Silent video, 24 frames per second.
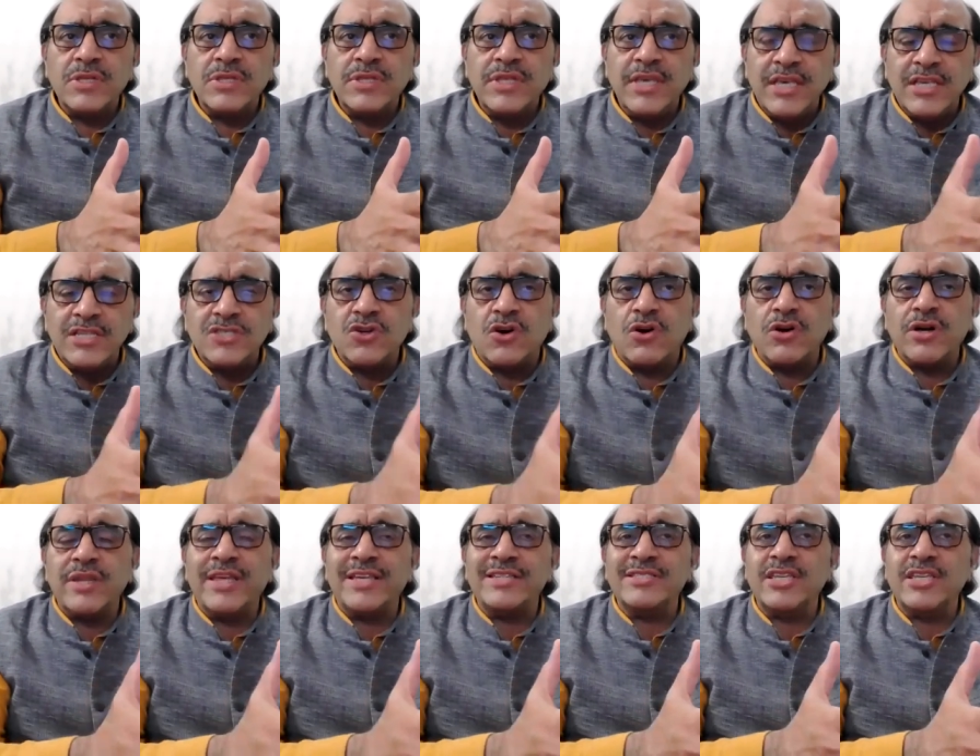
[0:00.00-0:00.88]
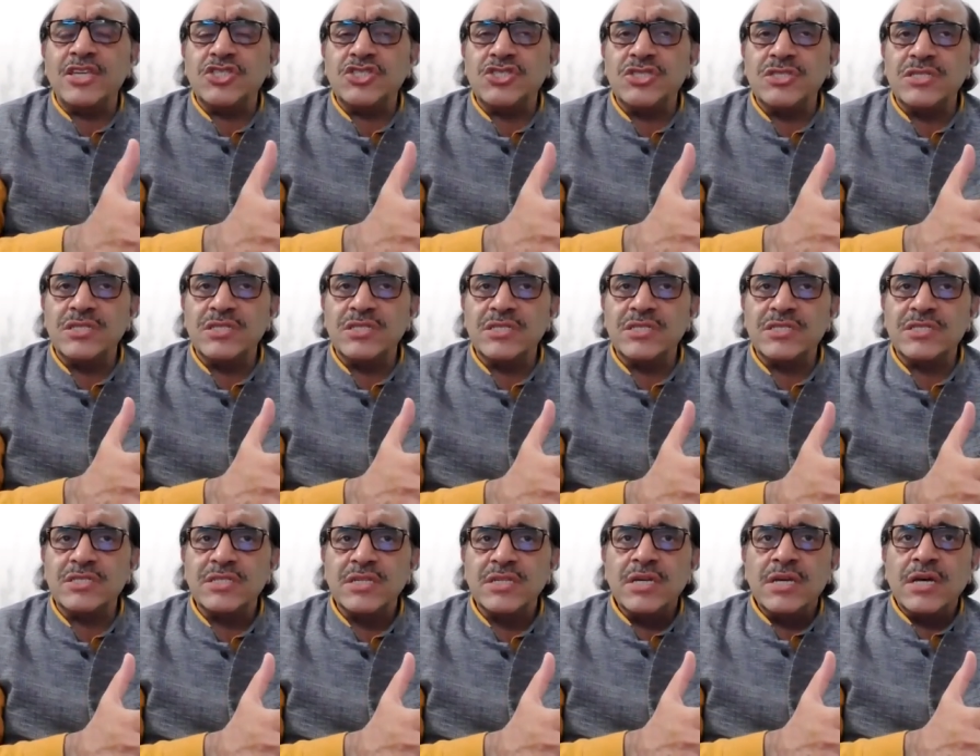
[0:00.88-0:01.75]
these
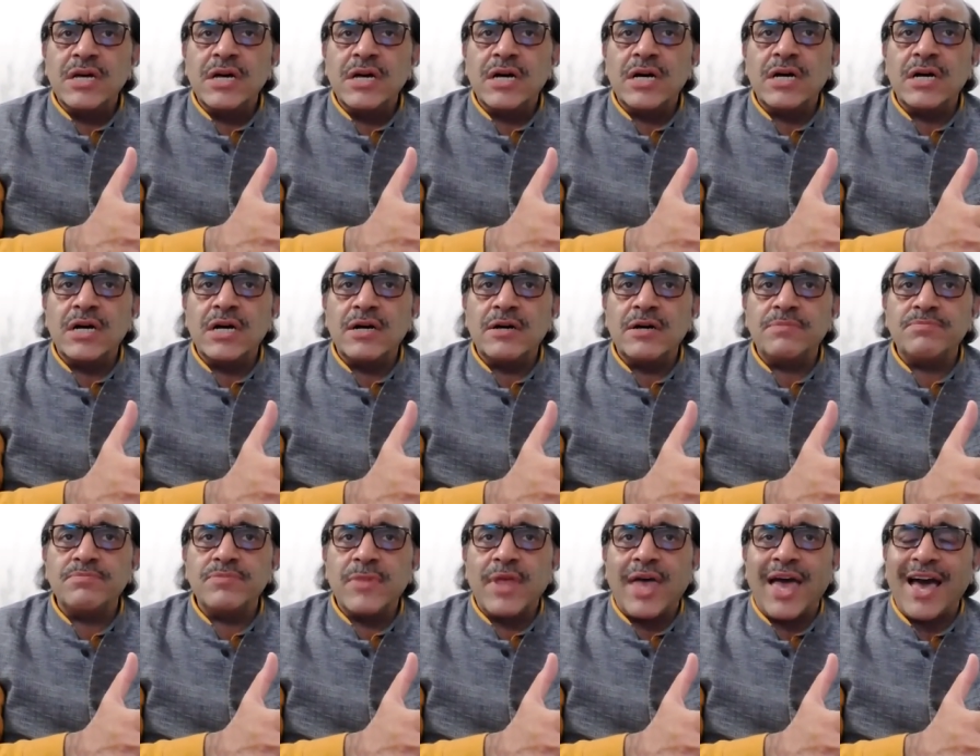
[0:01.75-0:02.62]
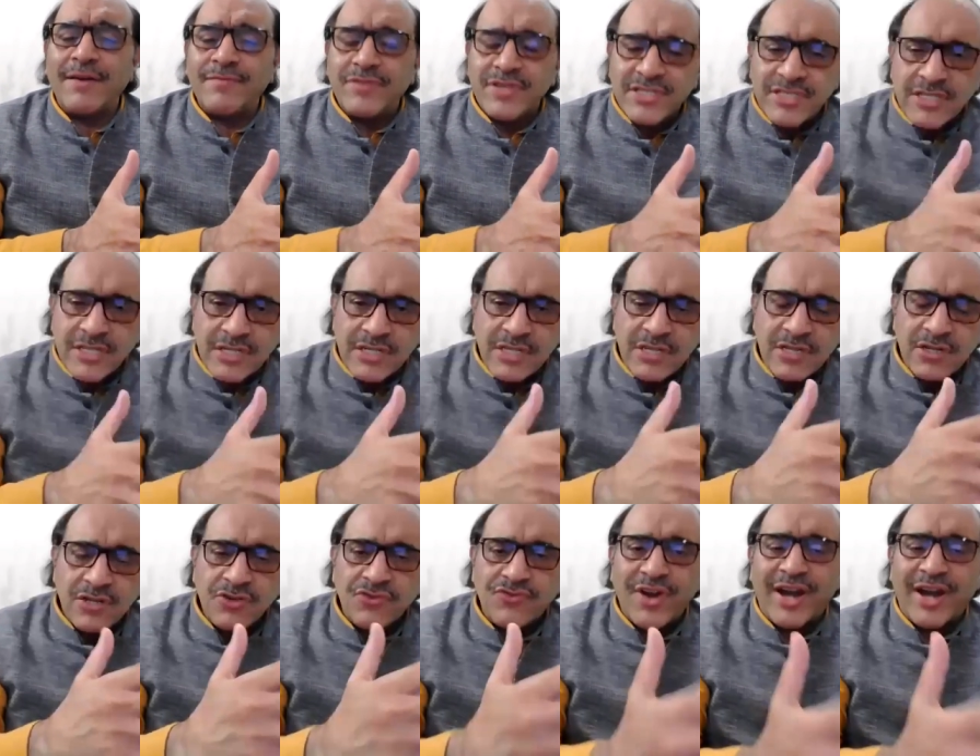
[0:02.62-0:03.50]
organizations have a
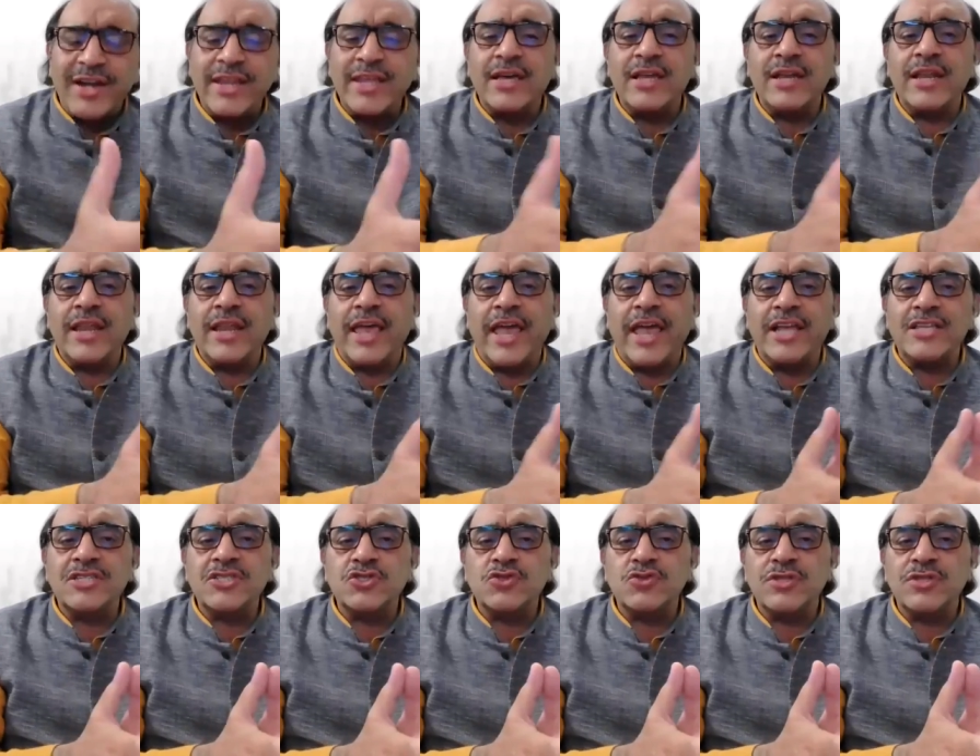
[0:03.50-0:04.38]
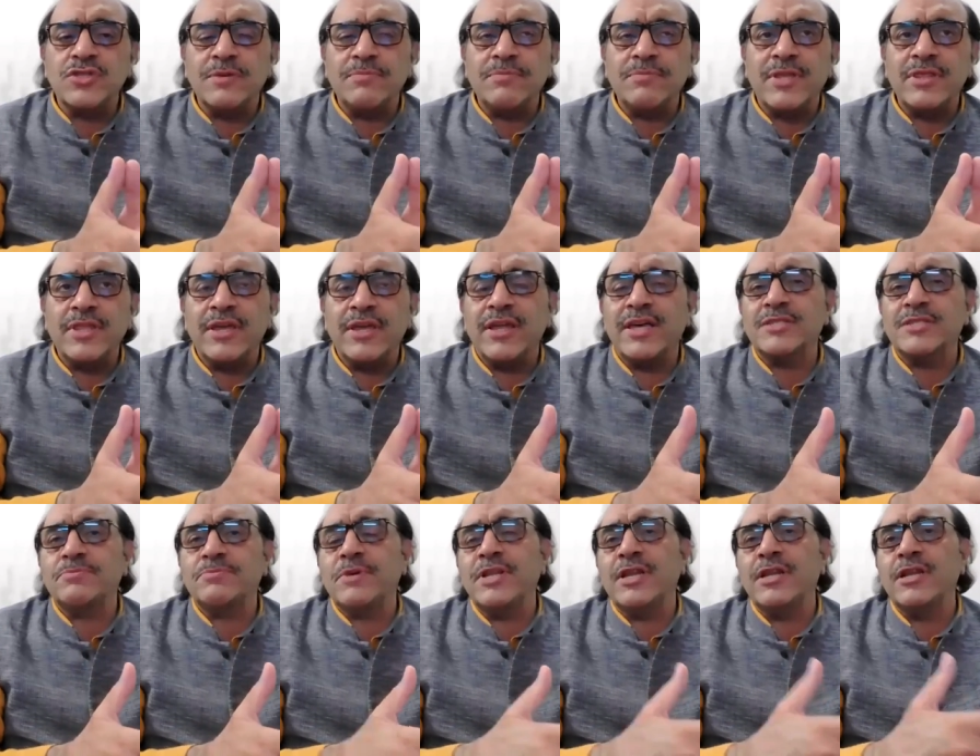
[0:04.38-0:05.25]
certain radical edge to them, and there
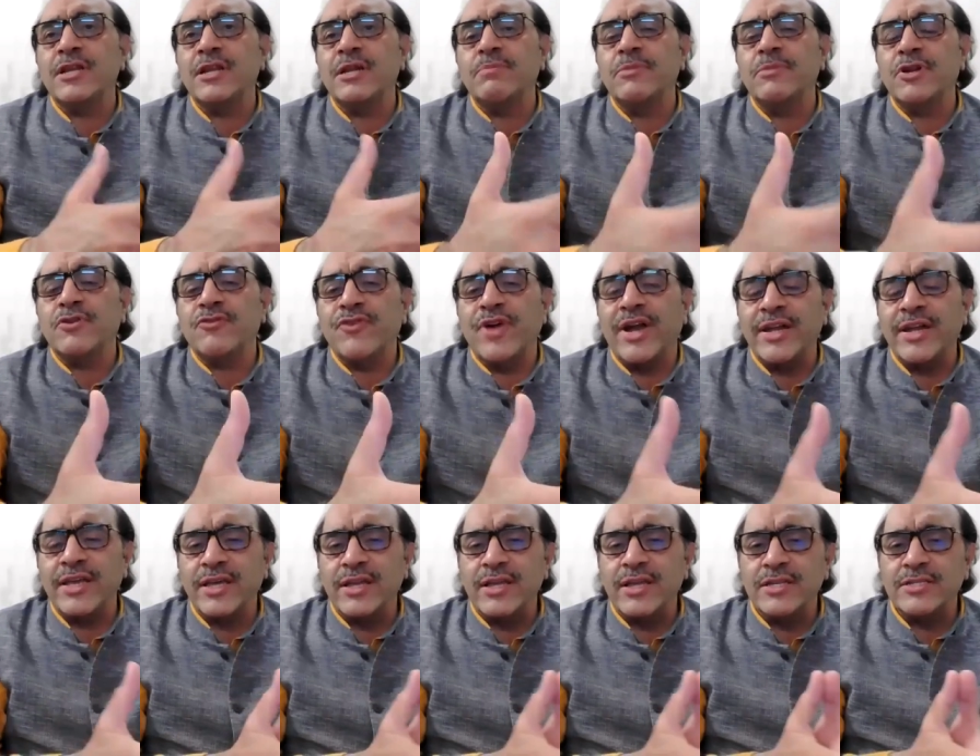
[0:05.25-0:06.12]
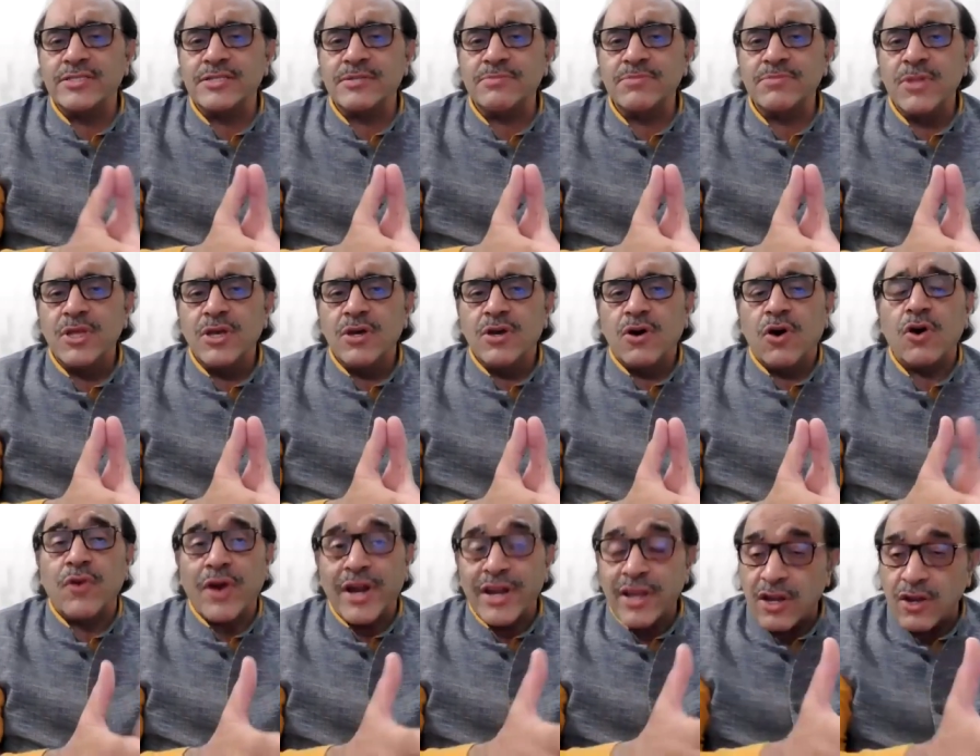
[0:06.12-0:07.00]
has been a little bit of radicalism,
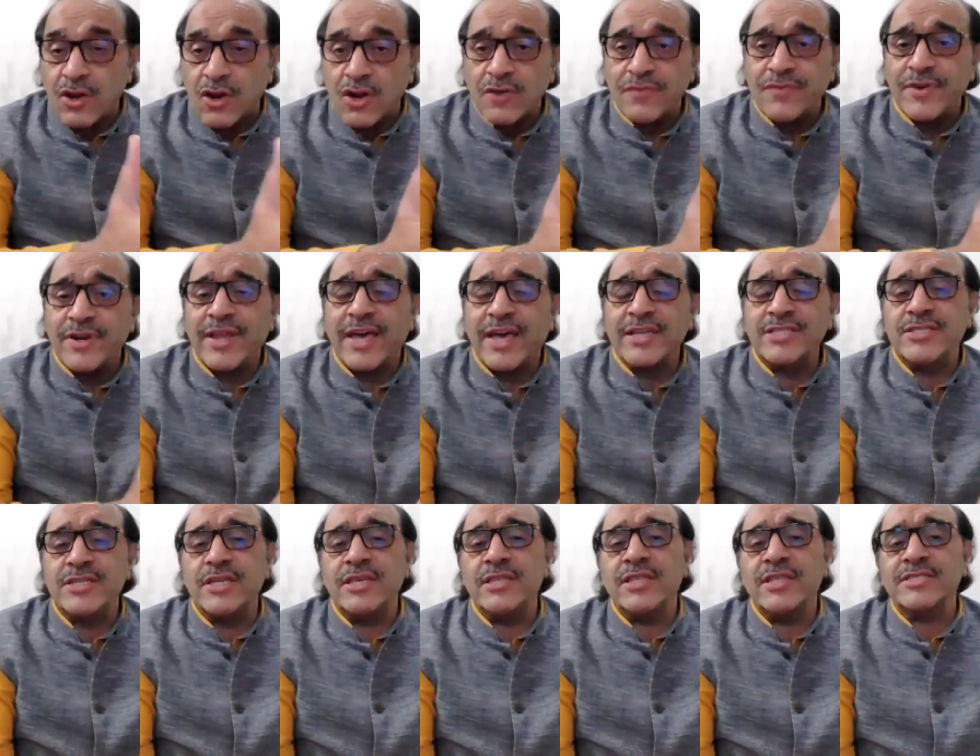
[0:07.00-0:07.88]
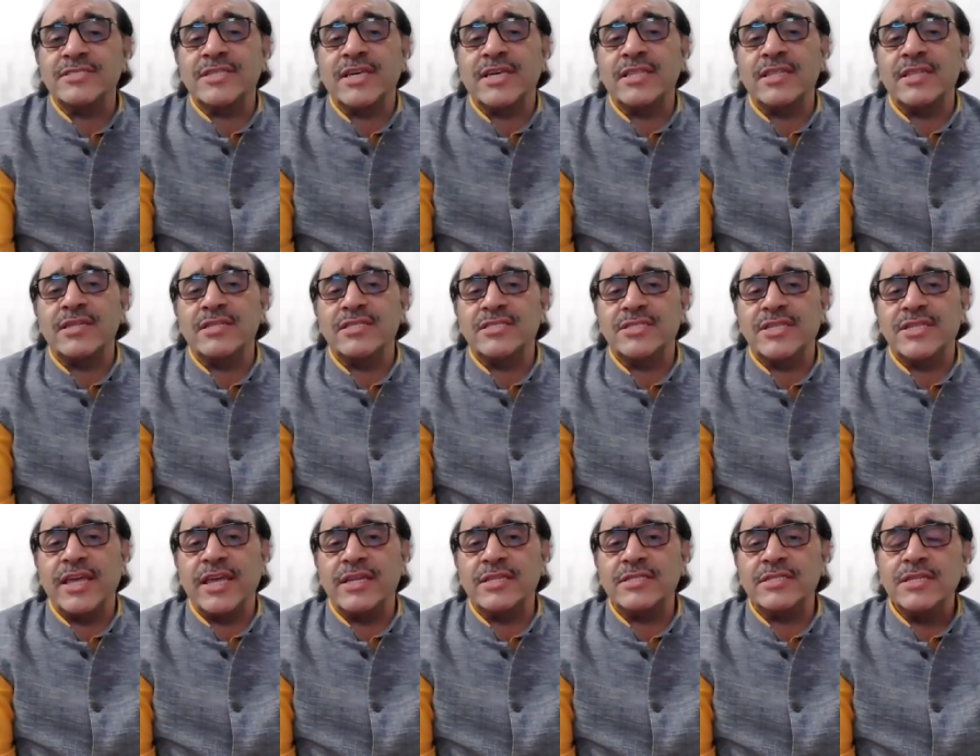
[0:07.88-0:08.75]
or quite a lot of it actually, in the southern
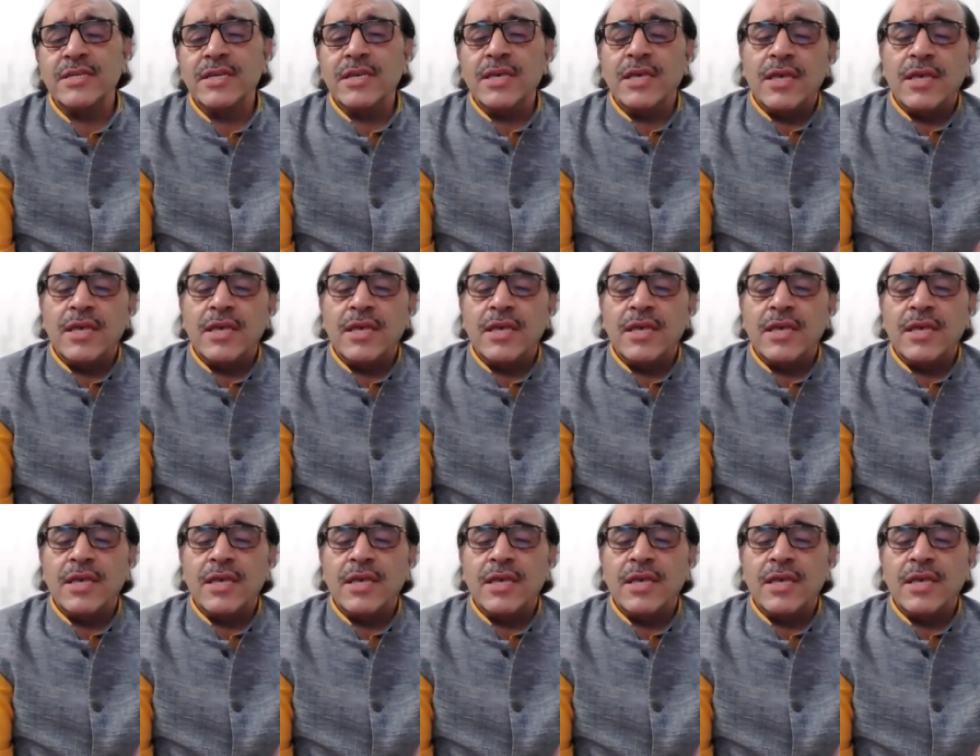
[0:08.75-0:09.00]
states.